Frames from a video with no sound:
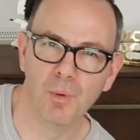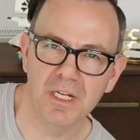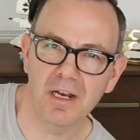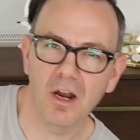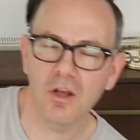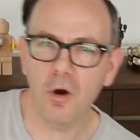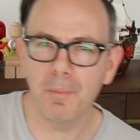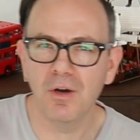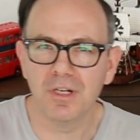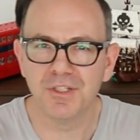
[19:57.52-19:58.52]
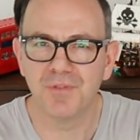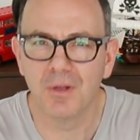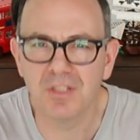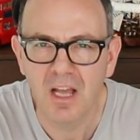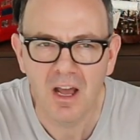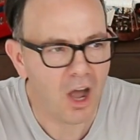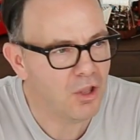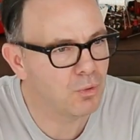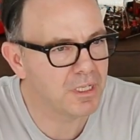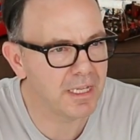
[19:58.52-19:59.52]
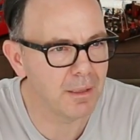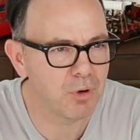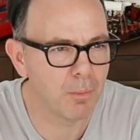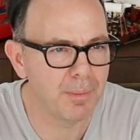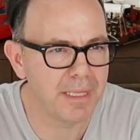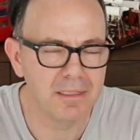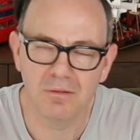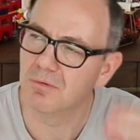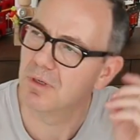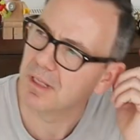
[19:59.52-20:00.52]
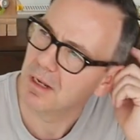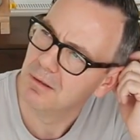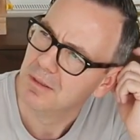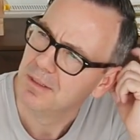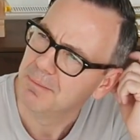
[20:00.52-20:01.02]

morning. I gotta be honest, folks, I ordered it probably, I don't know,